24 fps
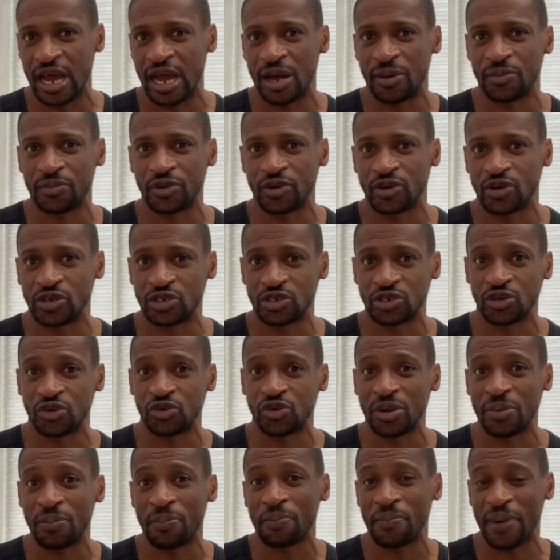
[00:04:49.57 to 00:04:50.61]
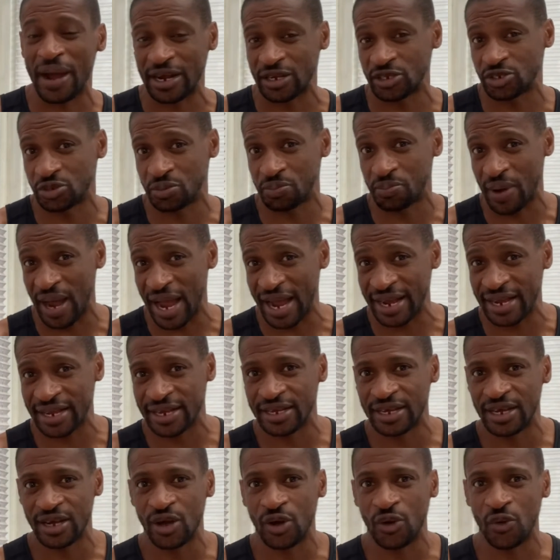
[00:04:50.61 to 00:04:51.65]
because you're going back to back,
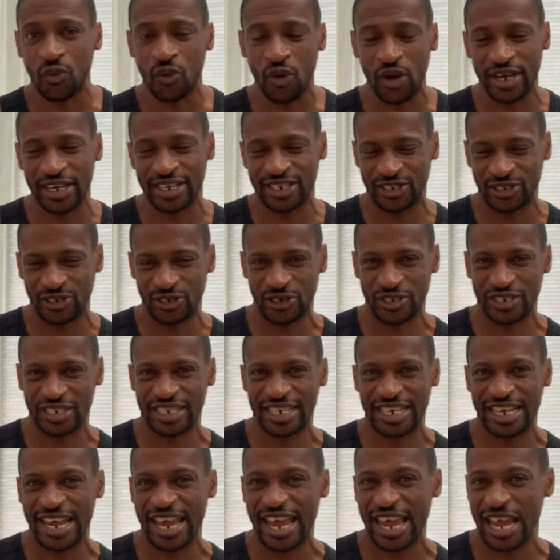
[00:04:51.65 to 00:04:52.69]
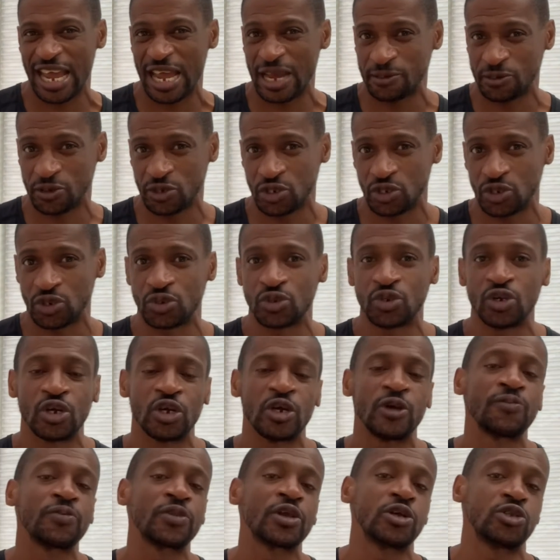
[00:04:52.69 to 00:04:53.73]
what it does, it helps you
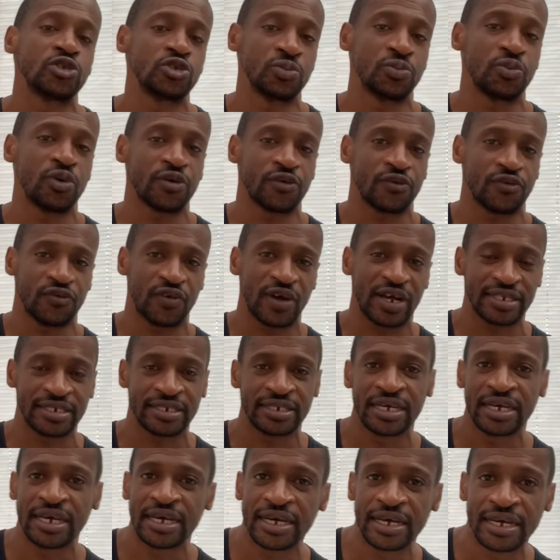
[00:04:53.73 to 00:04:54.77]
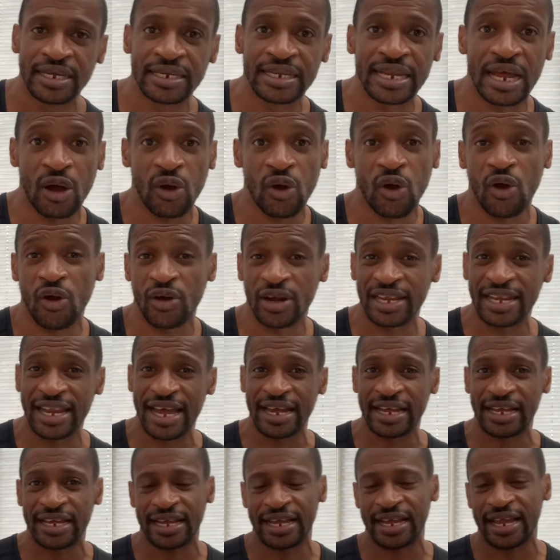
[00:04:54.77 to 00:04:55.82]
to burn fat. Now,
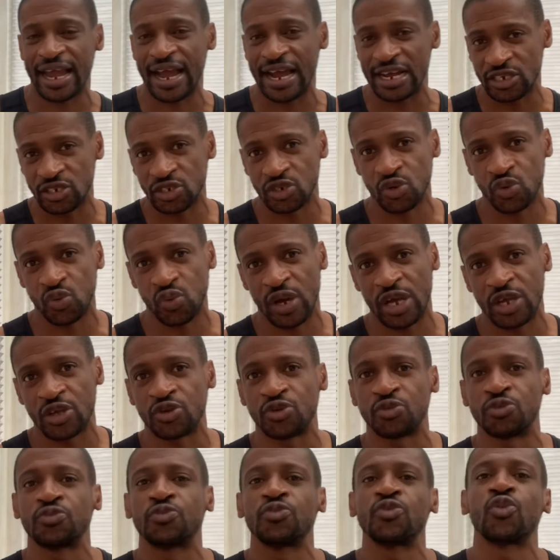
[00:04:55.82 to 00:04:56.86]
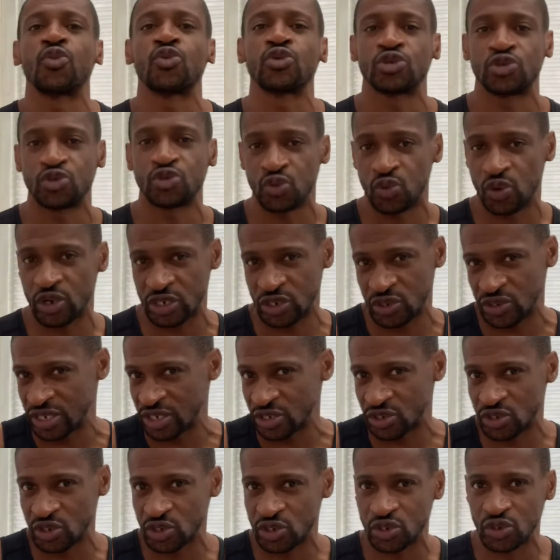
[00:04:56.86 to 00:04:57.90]
unlike cardio, where you do what you need
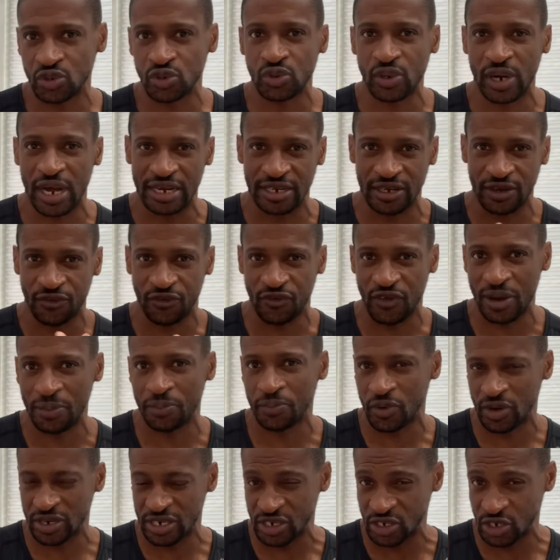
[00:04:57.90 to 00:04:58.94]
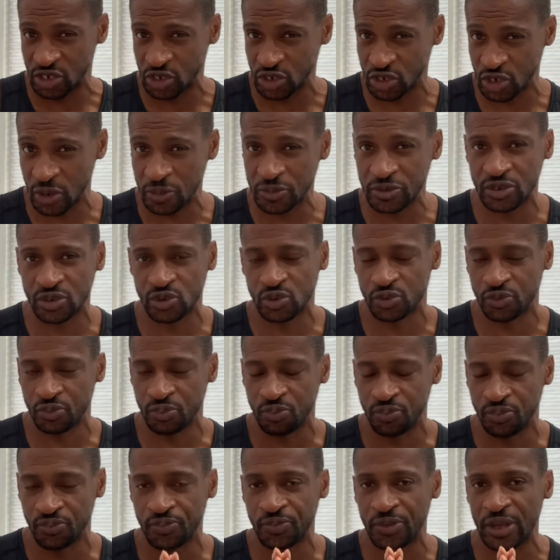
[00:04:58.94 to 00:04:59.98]
to do and the fat burning stops
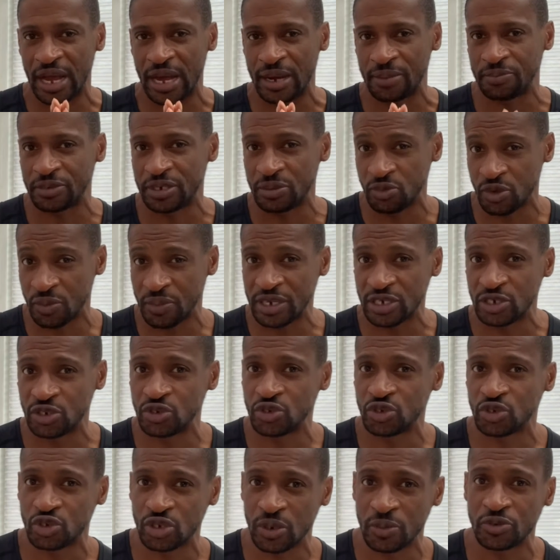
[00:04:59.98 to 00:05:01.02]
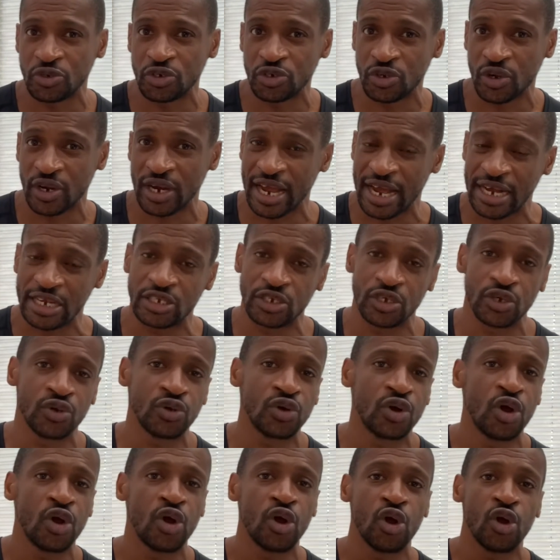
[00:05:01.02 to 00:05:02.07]
The moment you stop doing your
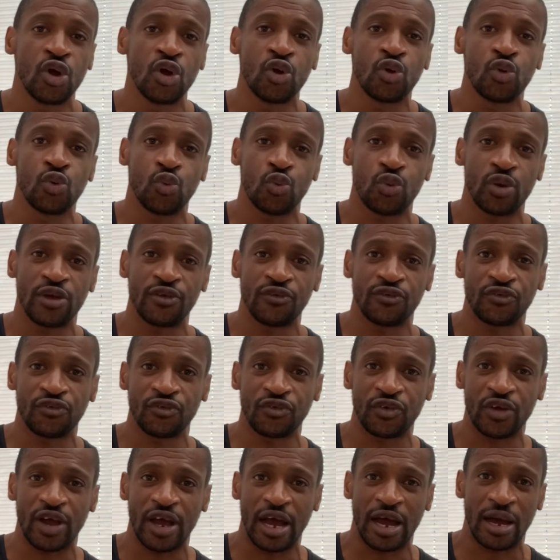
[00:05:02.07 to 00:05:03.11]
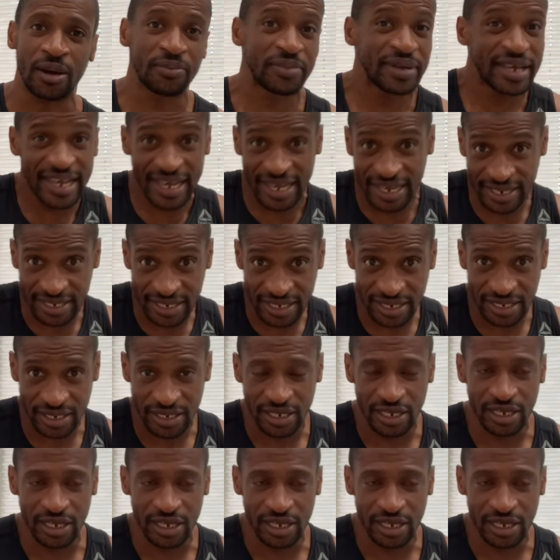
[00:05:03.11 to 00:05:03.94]
cardio with HIIT,